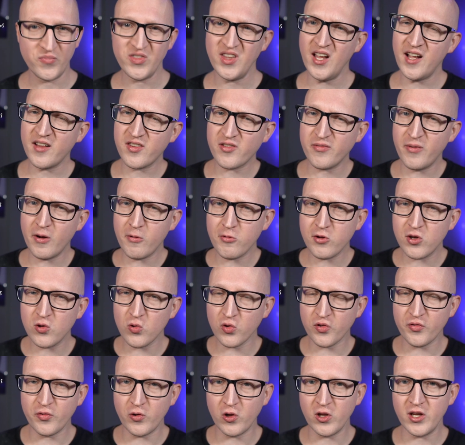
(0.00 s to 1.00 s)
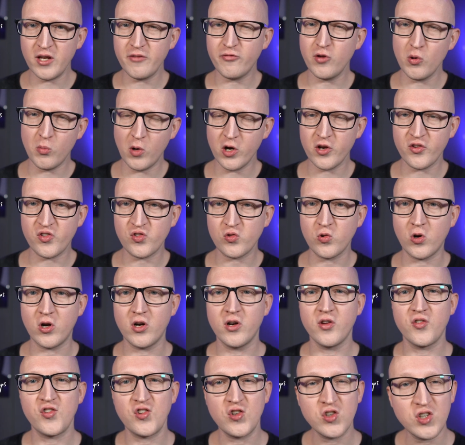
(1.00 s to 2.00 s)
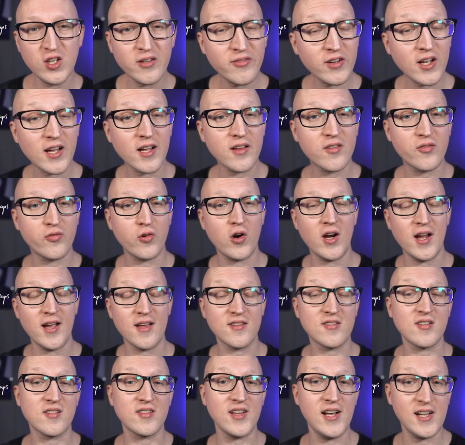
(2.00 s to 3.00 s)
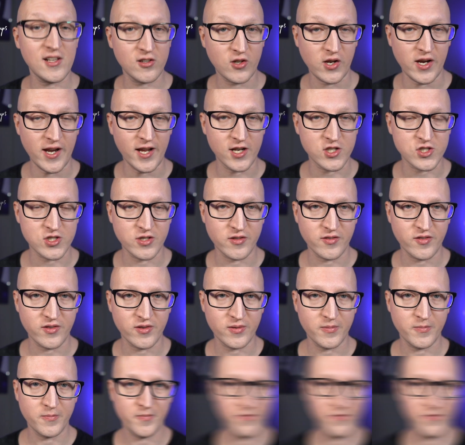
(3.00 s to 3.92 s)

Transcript: That's very useful if you want to store certificates for SSL connections.